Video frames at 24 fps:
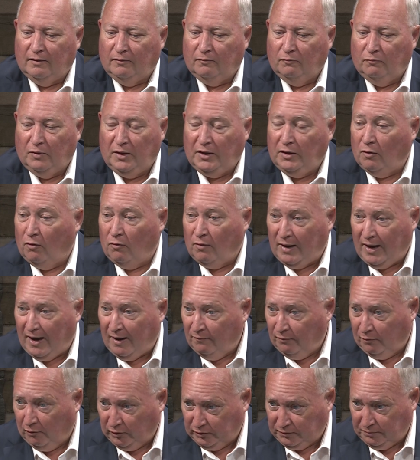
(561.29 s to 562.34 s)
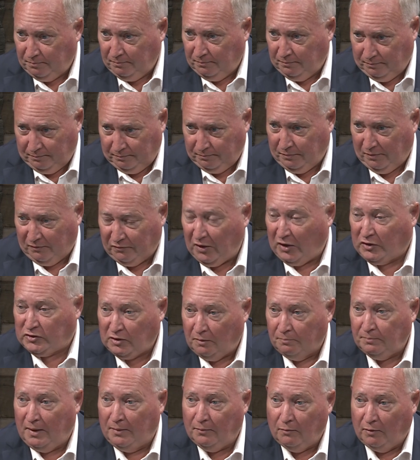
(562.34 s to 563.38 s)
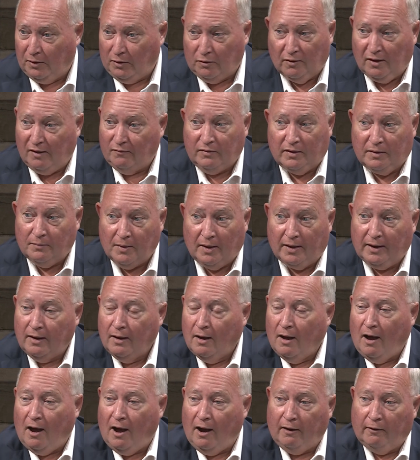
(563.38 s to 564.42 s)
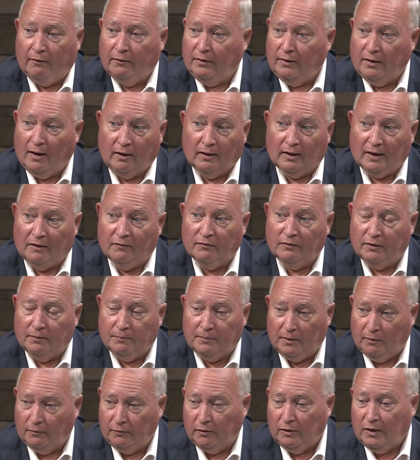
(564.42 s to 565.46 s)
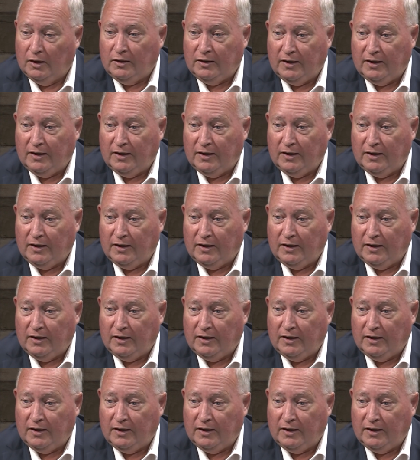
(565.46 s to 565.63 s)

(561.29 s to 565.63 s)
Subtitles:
we don't have those professional people. We don't have anybody hired at our level to be able to.